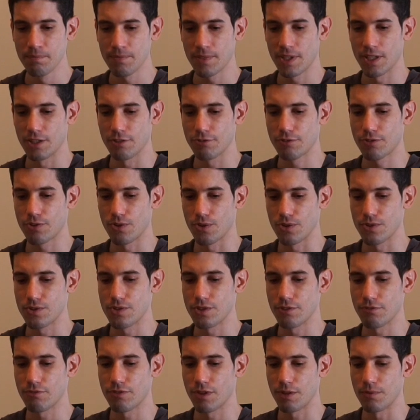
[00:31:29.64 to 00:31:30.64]
And of course,
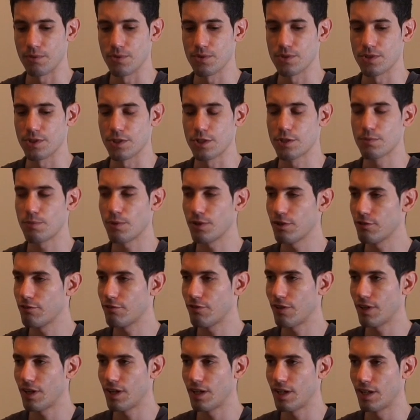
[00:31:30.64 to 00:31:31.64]
if I'm using
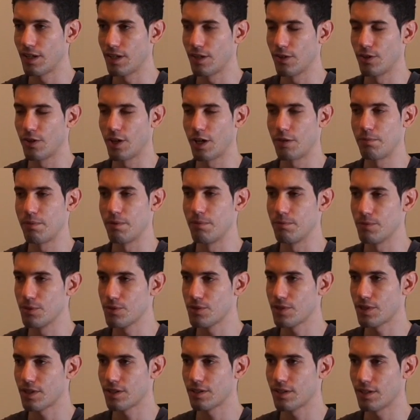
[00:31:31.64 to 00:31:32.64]
Spotify or Apple
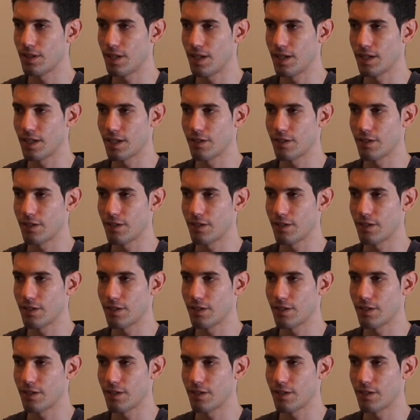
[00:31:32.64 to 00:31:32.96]
Music and the like,